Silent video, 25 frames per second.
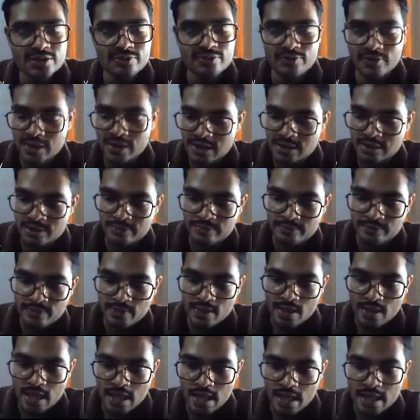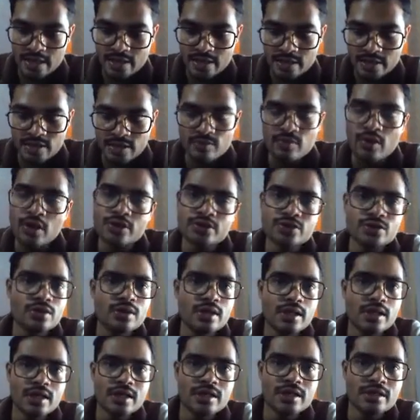this field and uh, want to
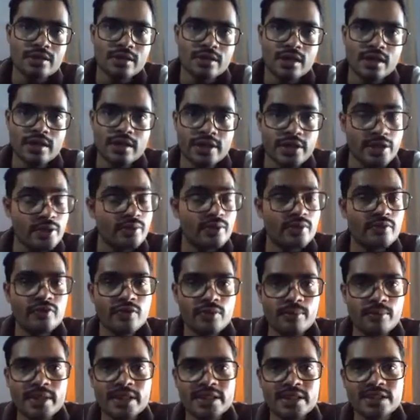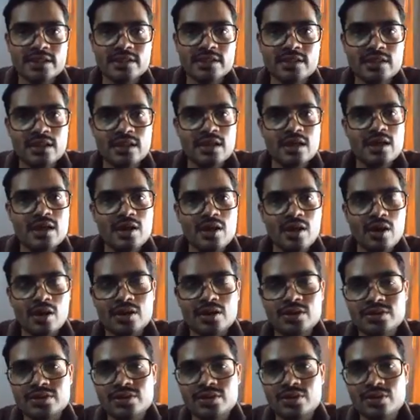learn new information.
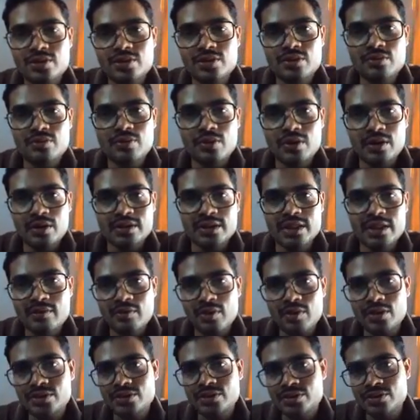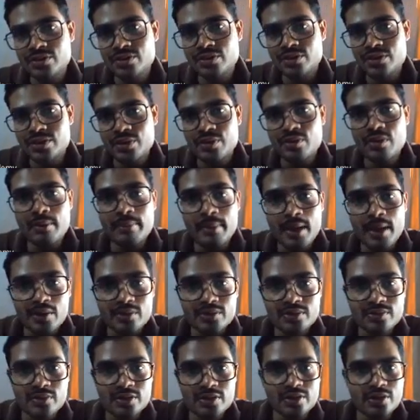Also, what they want to know
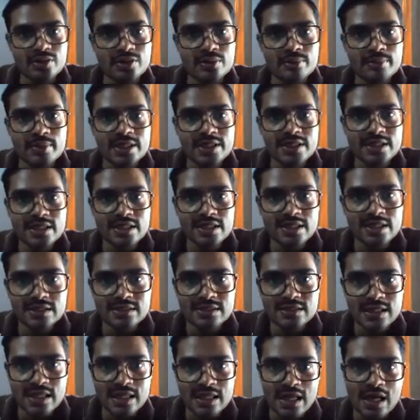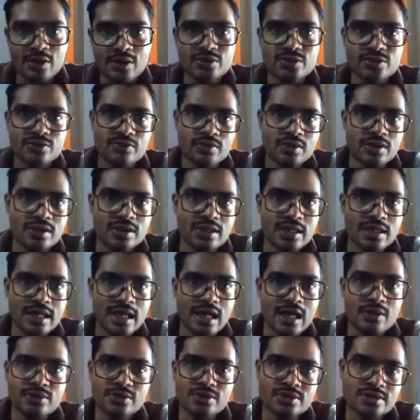about what automation is and how to work
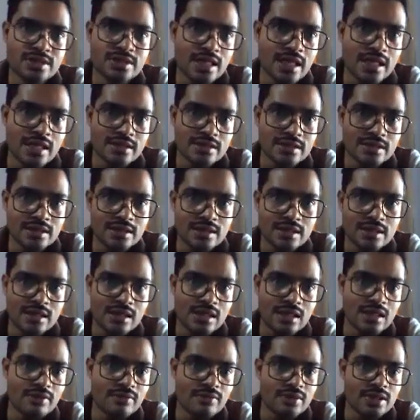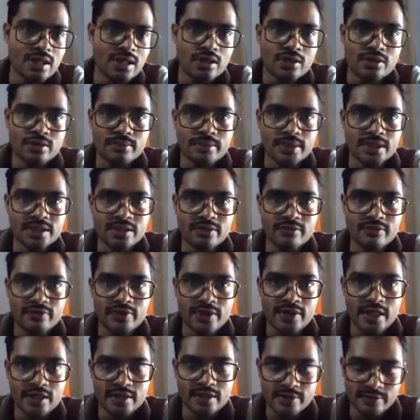and how to start uh, with the automation
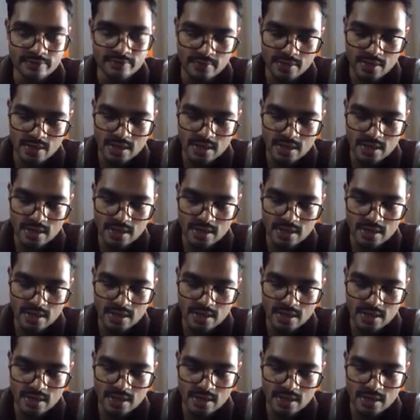field.